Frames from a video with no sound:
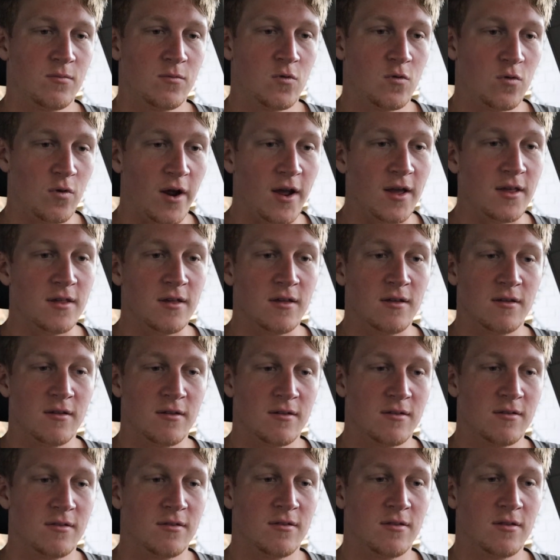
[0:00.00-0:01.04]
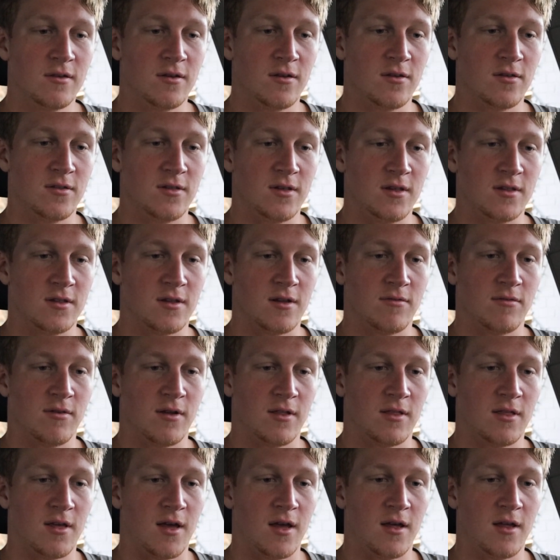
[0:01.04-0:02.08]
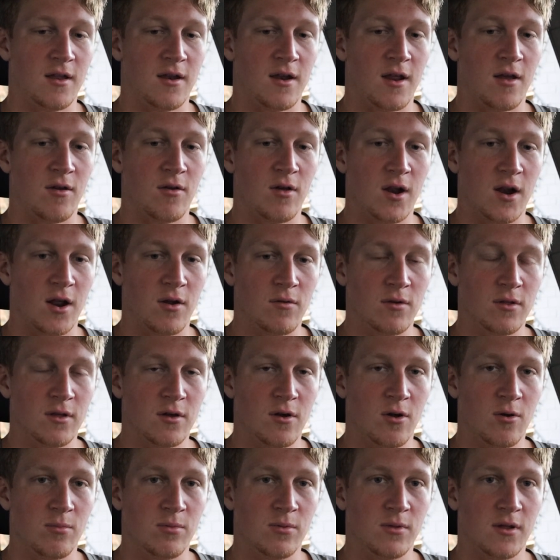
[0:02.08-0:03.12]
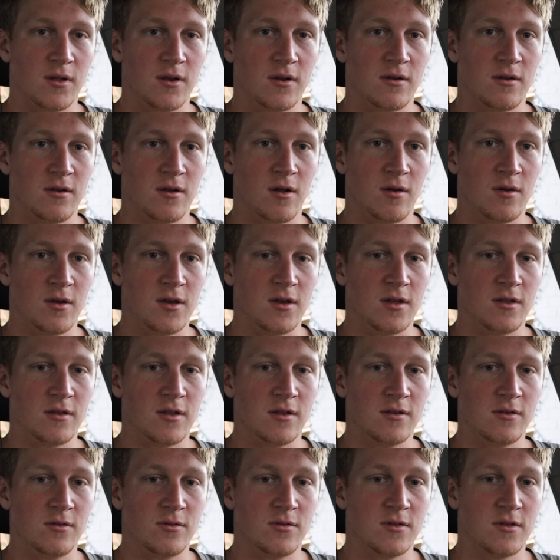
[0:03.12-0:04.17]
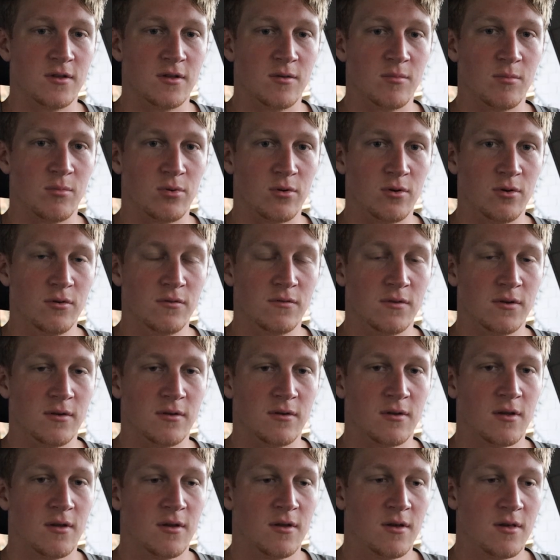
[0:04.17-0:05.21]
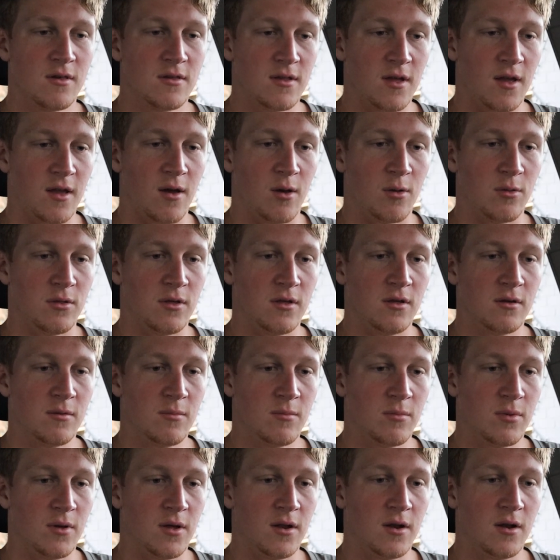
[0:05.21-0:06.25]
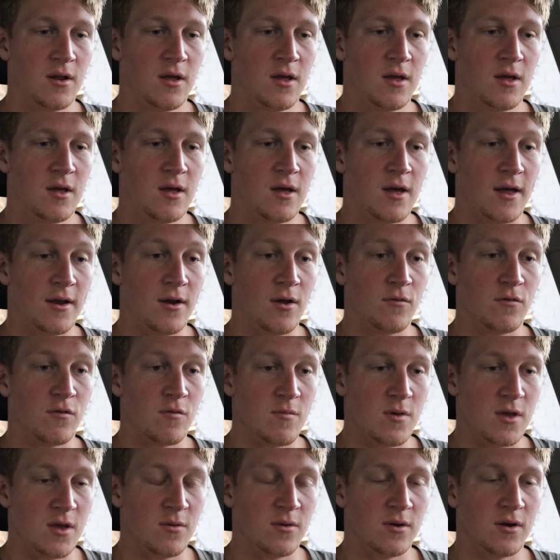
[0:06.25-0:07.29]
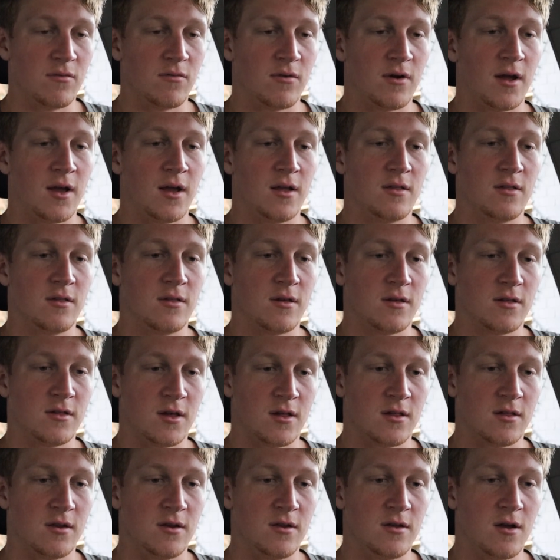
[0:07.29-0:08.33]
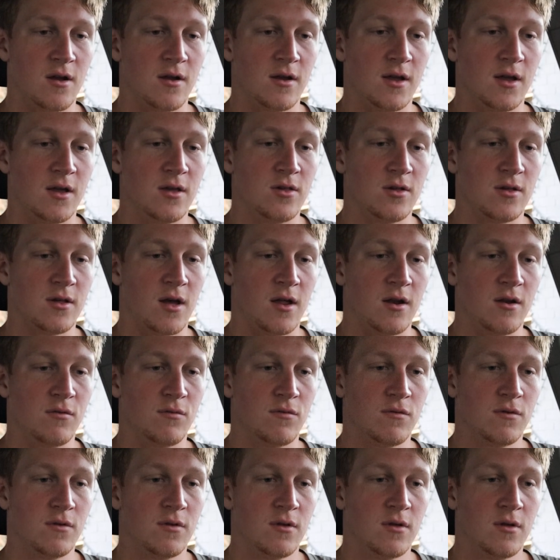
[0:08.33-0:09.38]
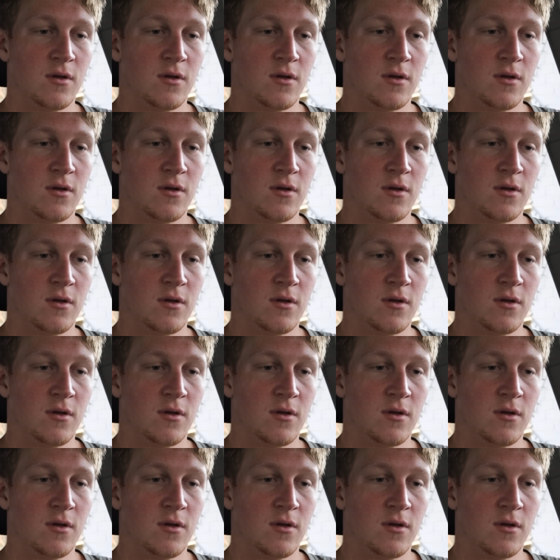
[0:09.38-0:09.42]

Crazy to see stuff like that, and I really hope that he continues to improve and stay healthy. But I know for me, whenever I had success at a young age, it kind of